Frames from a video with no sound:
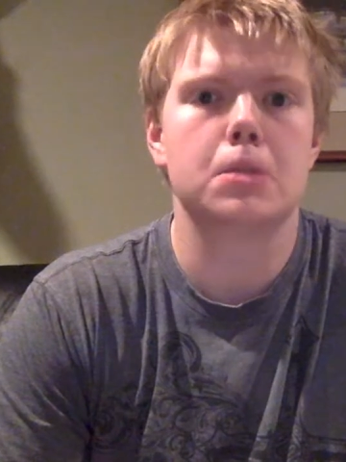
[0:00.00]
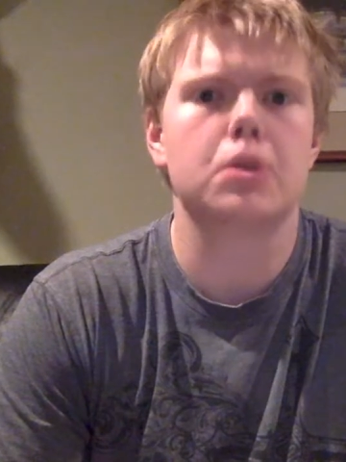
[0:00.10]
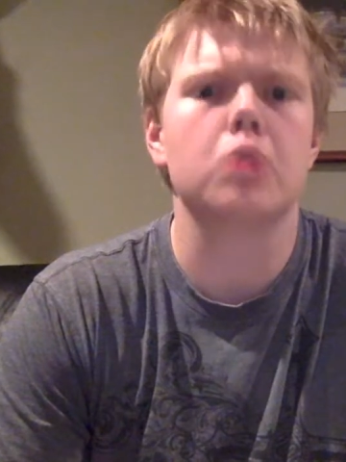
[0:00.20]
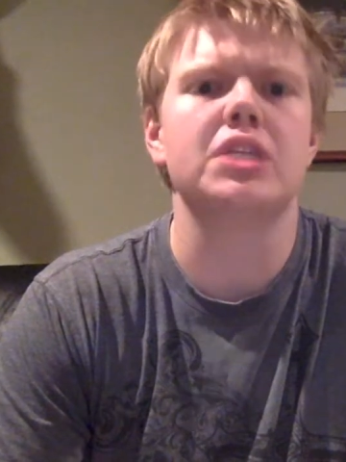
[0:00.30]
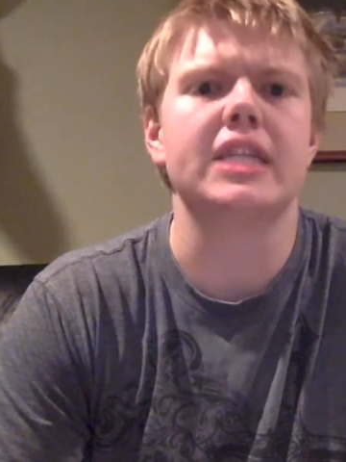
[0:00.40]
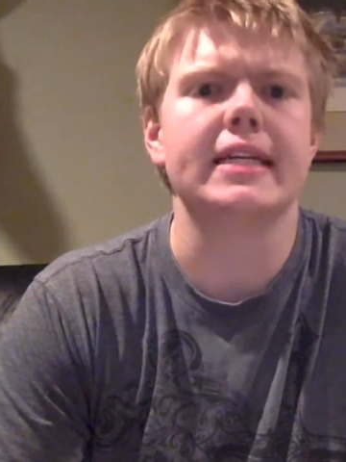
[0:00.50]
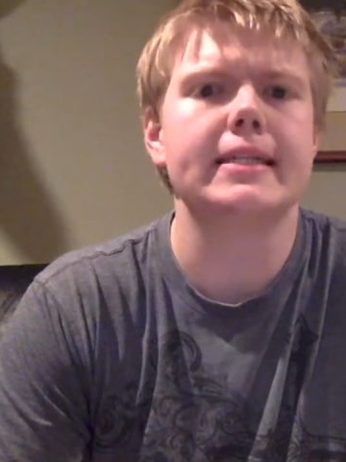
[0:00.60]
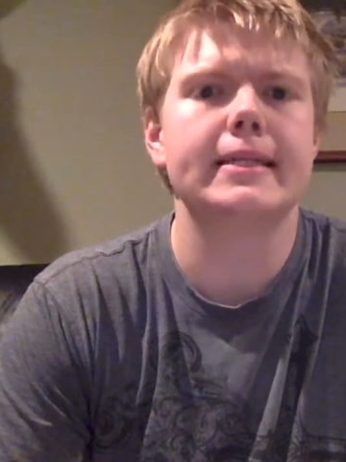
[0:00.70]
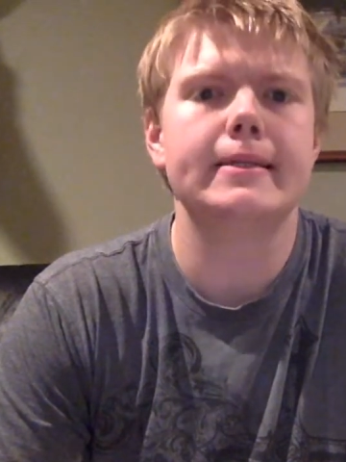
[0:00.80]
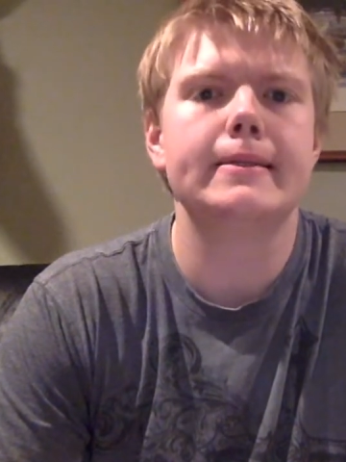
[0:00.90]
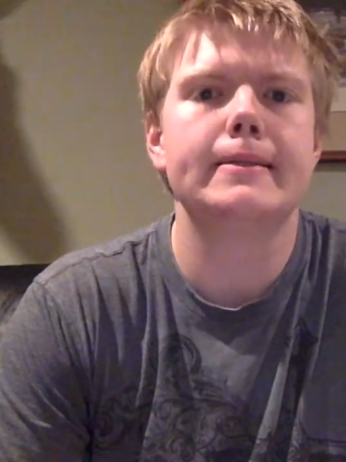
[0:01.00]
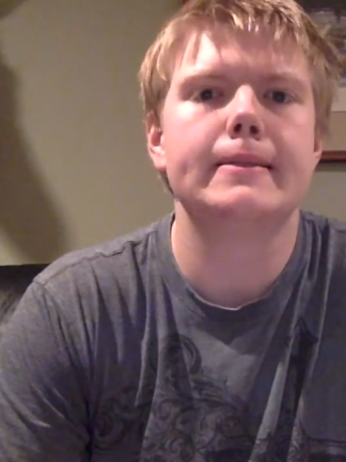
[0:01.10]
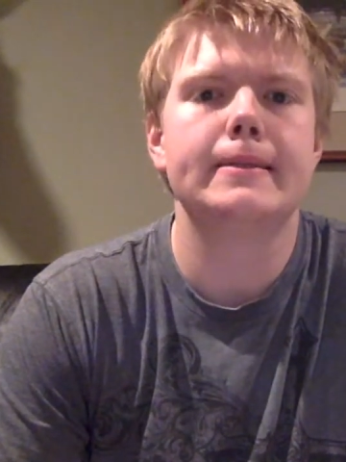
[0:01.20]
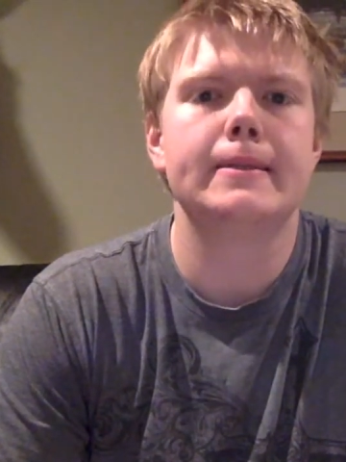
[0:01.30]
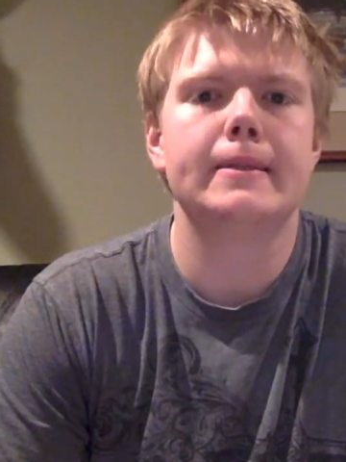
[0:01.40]
Don't see it.
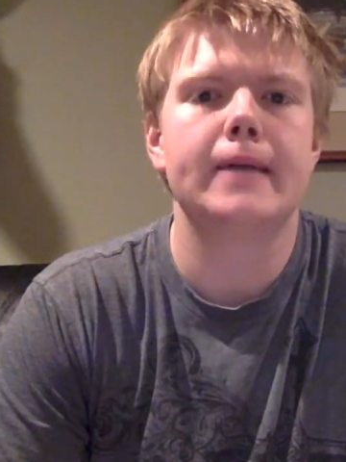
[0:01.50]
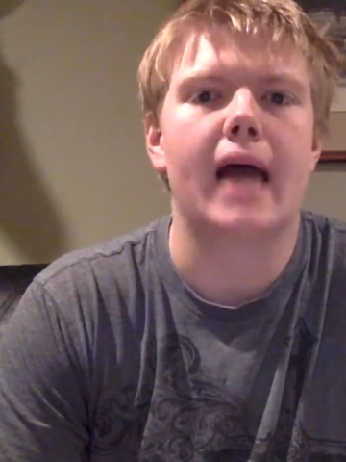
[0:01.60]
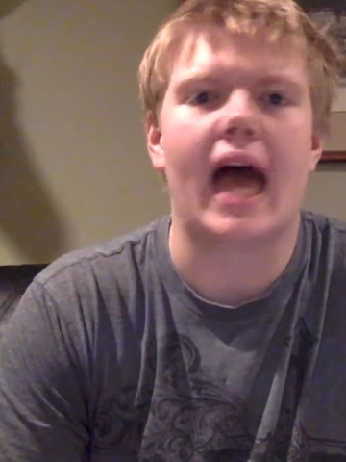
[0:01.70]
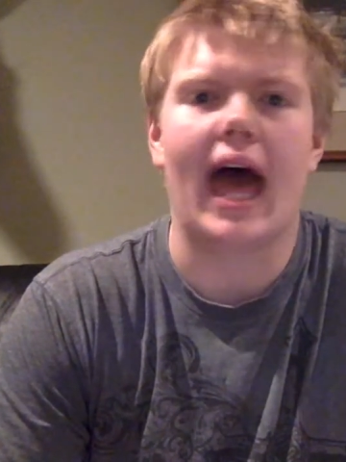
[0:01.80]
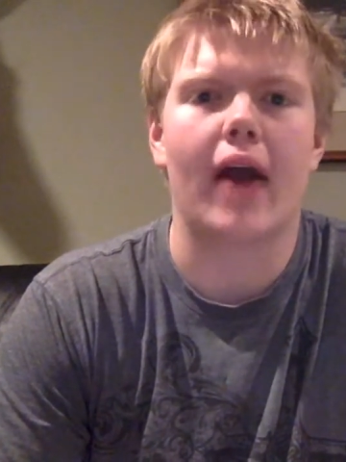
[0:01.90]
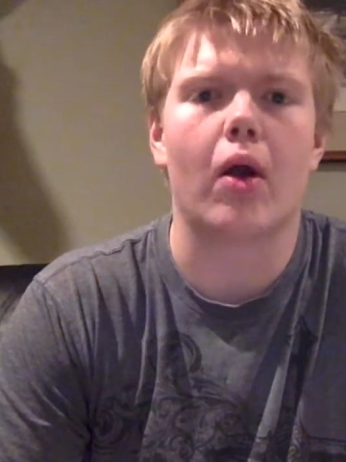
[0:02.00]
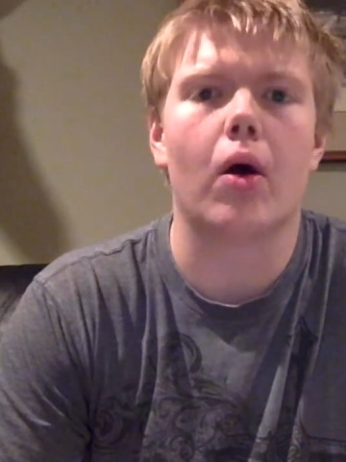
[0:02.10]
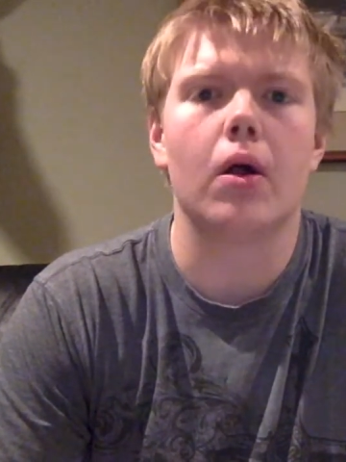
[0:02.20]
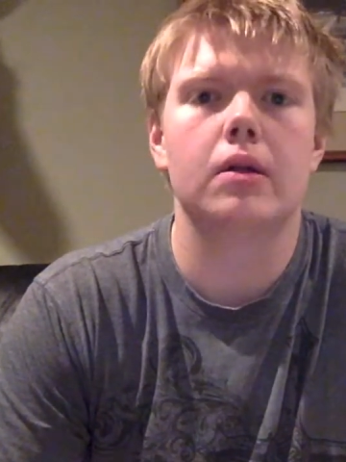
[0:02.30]
At all.